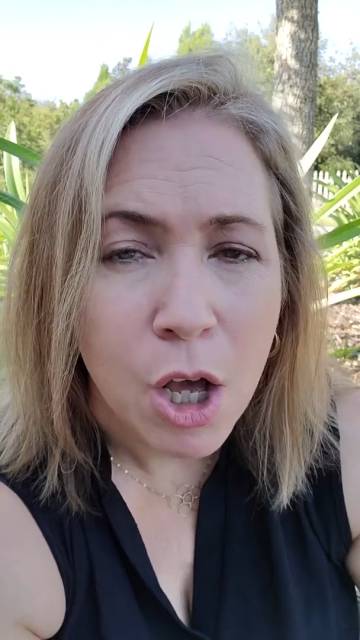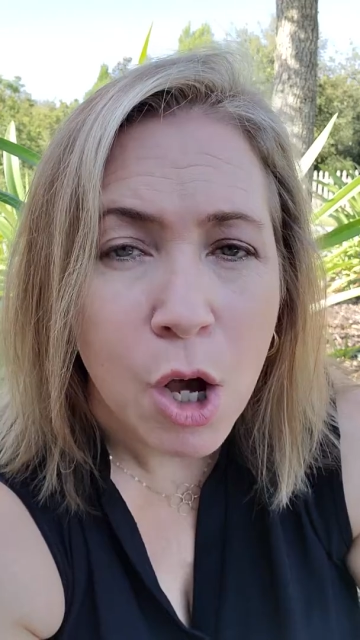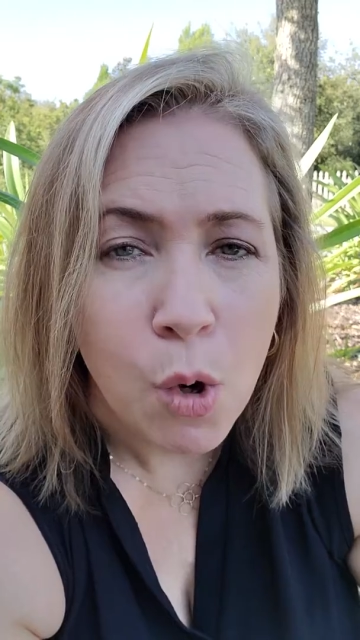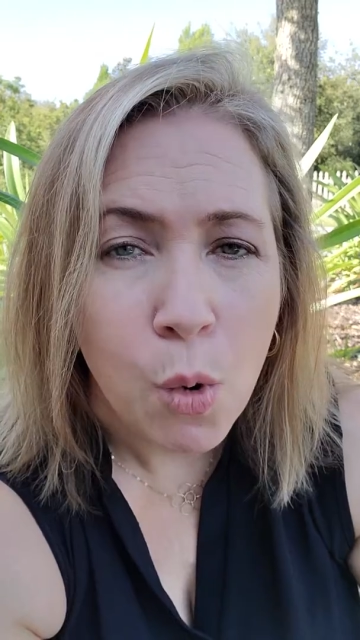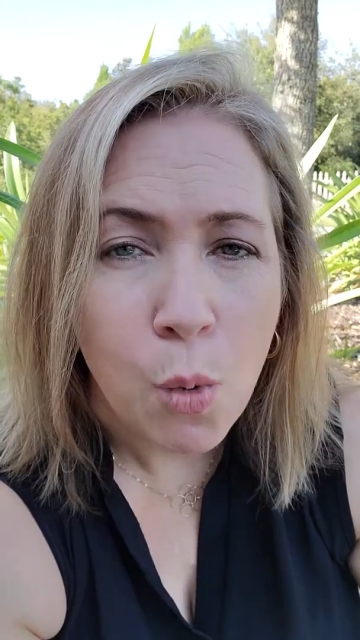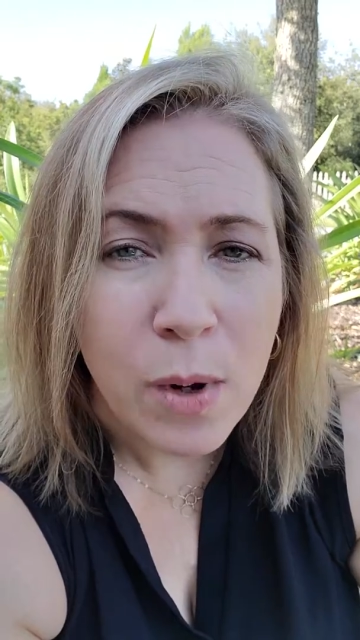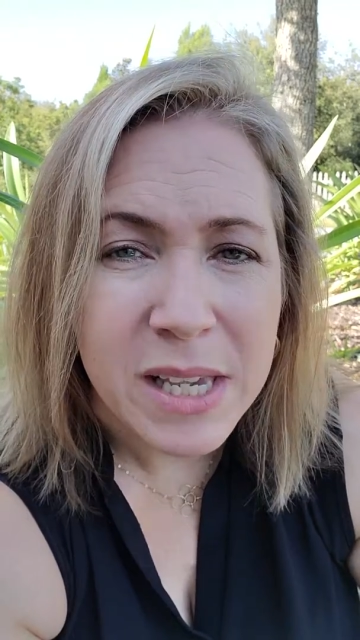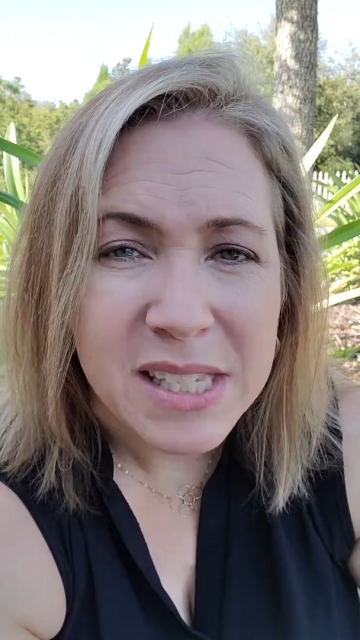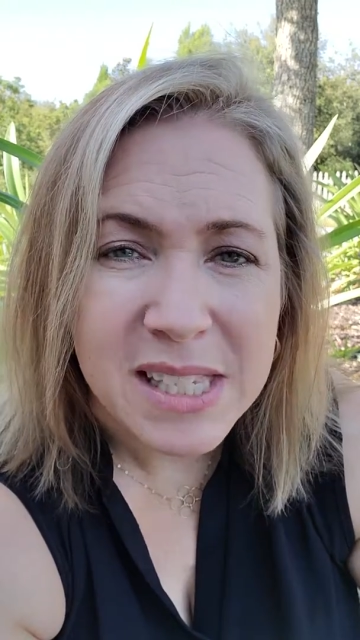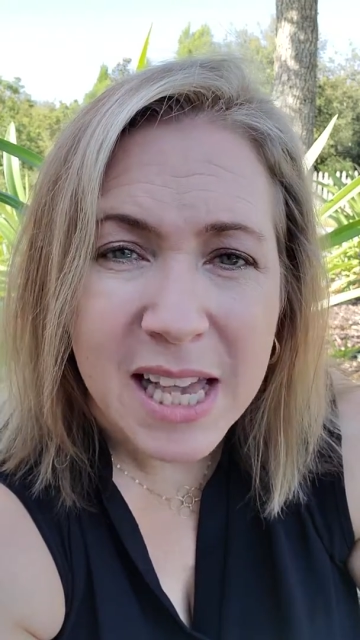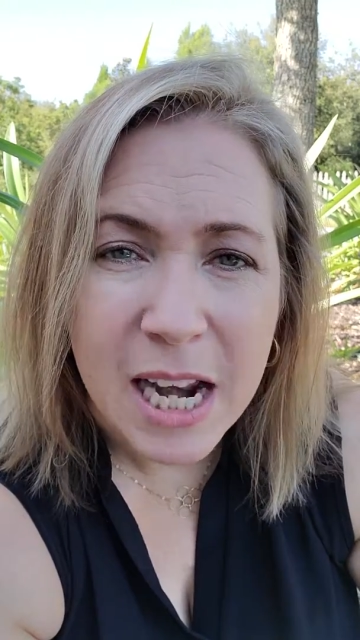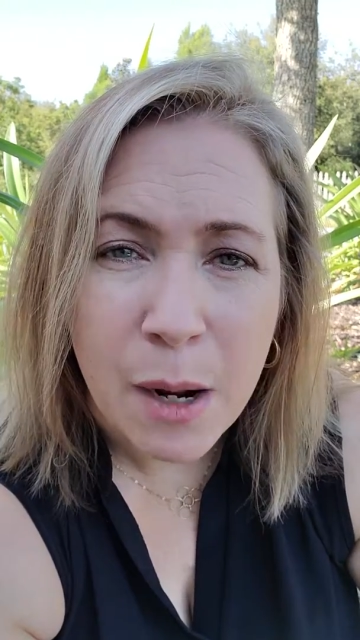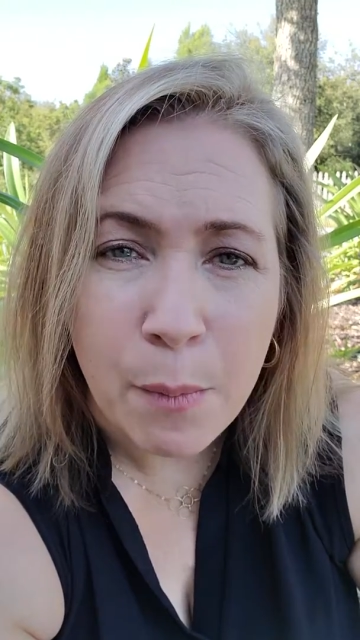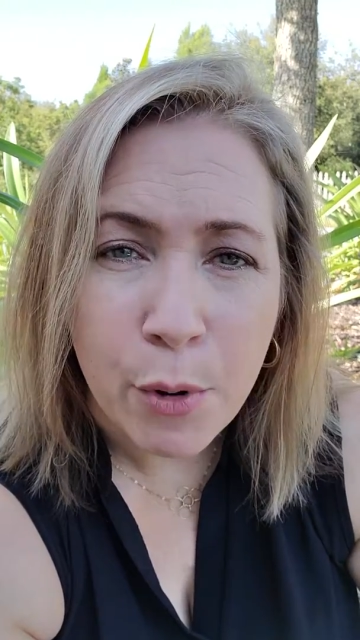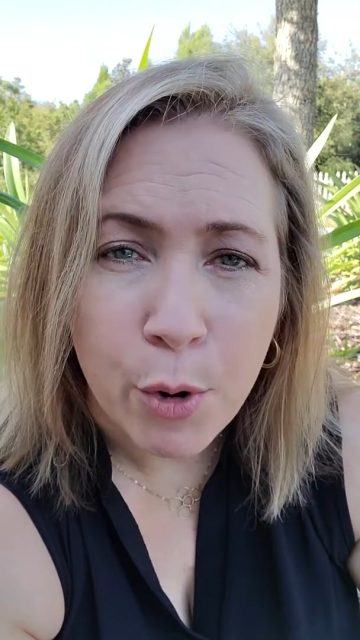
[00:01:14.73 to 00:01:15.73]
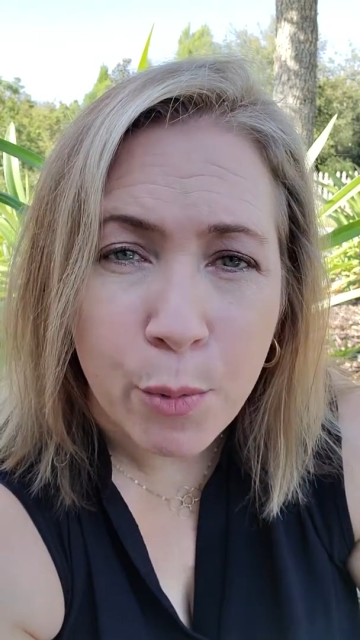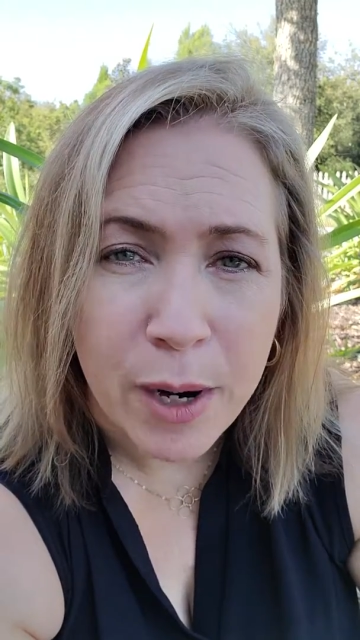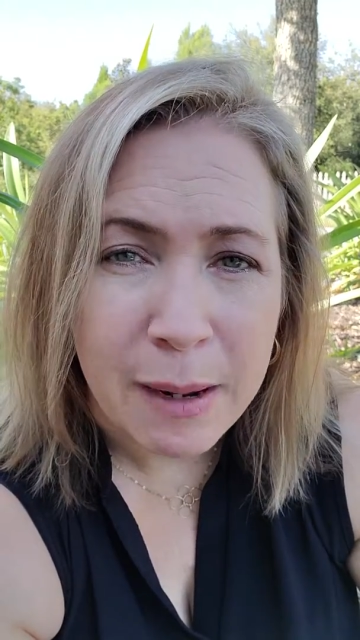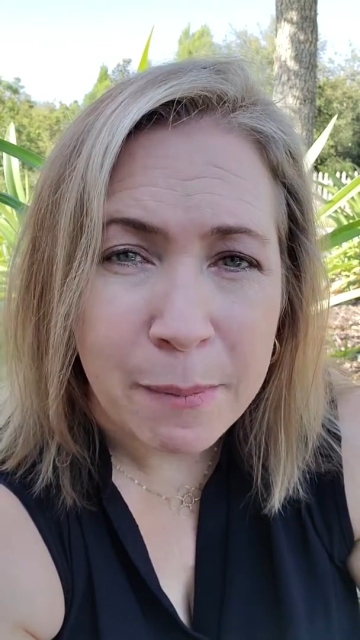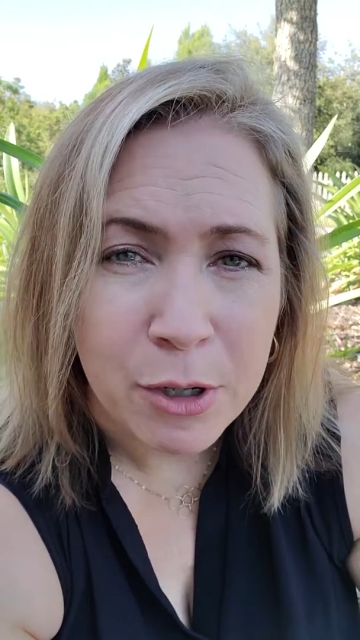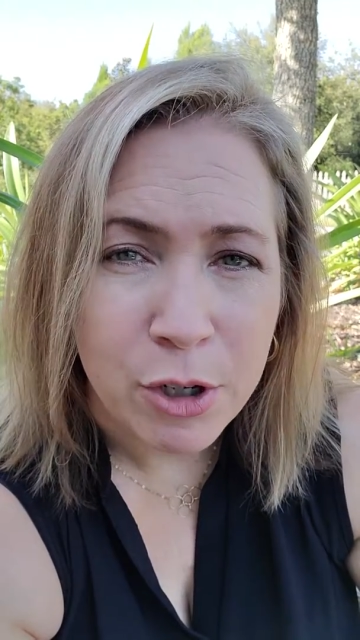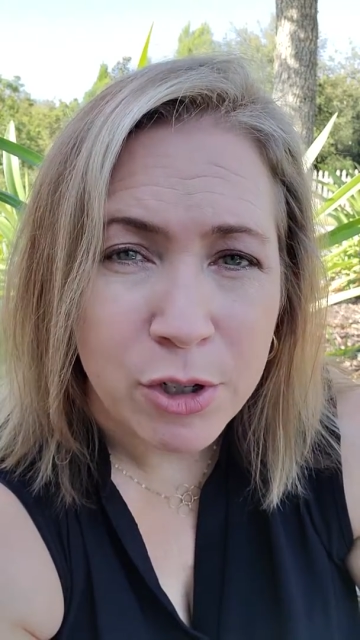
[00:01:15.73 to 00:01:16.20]
Well, we set up
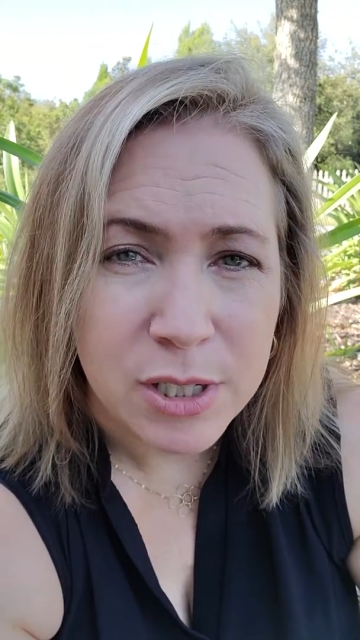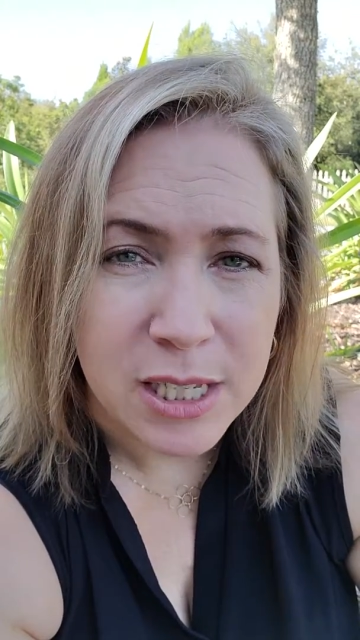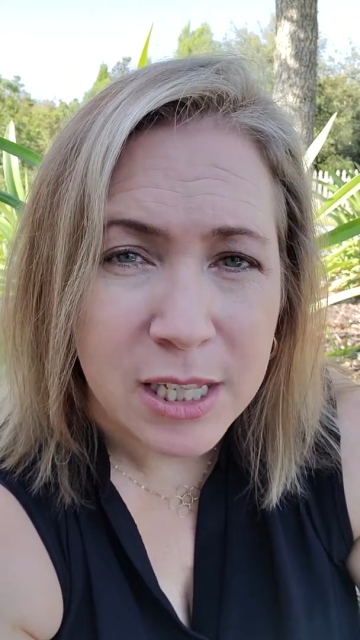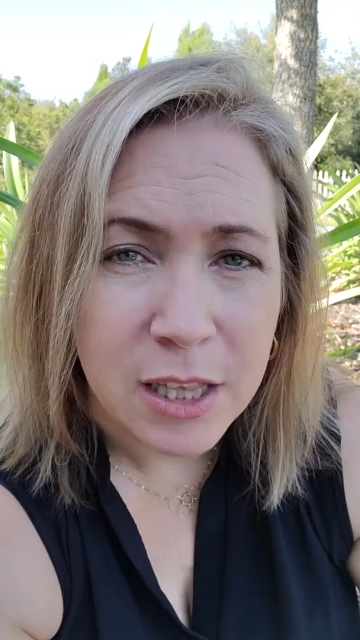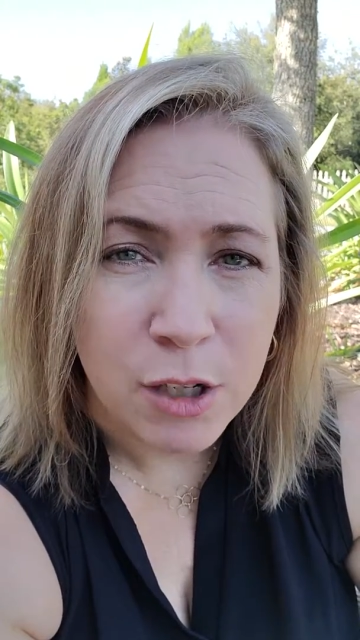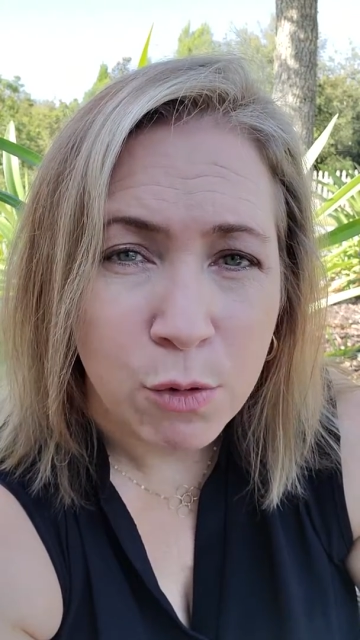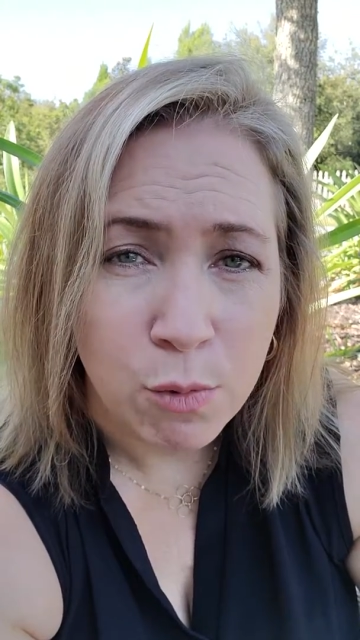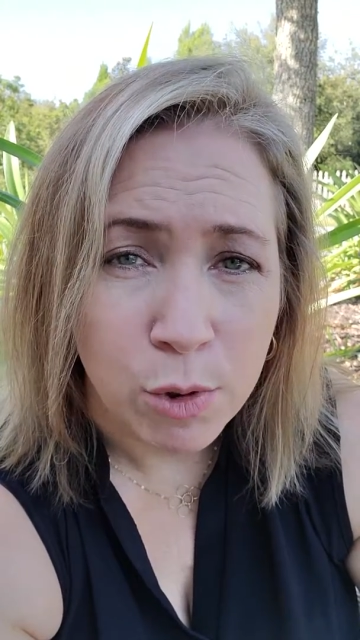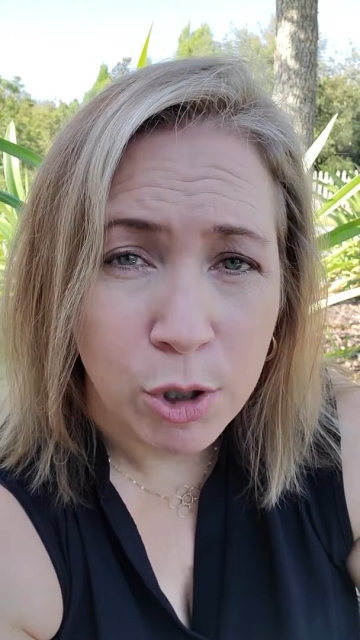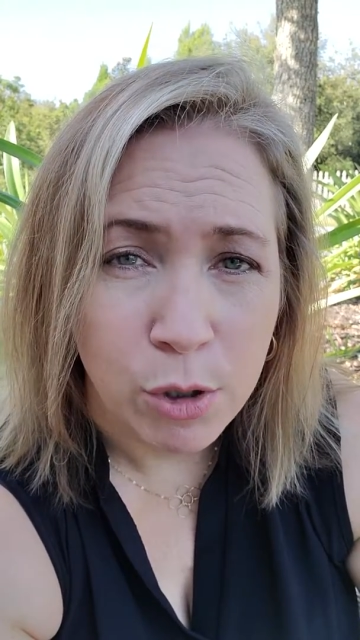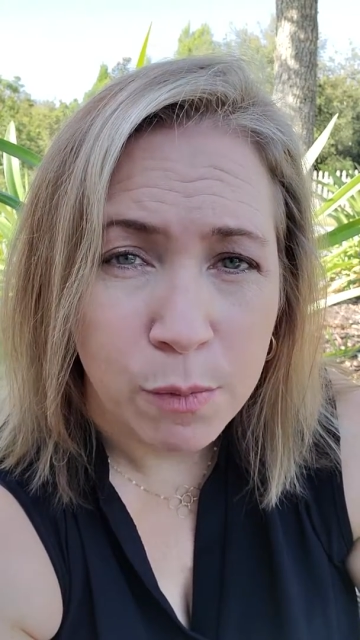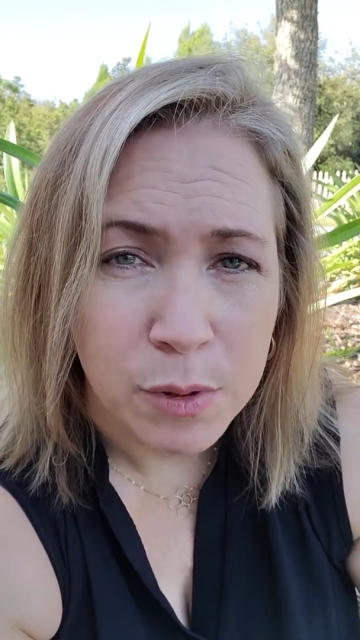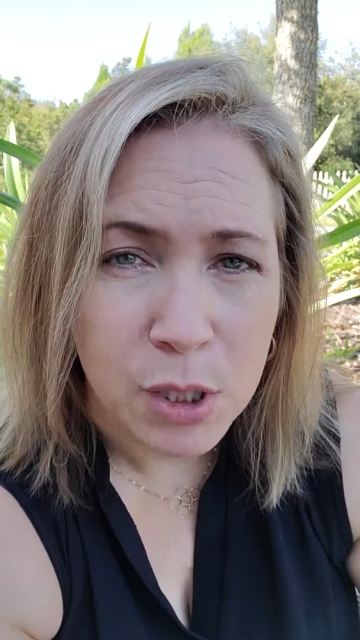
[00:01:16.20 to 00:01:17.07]
parameters in the room.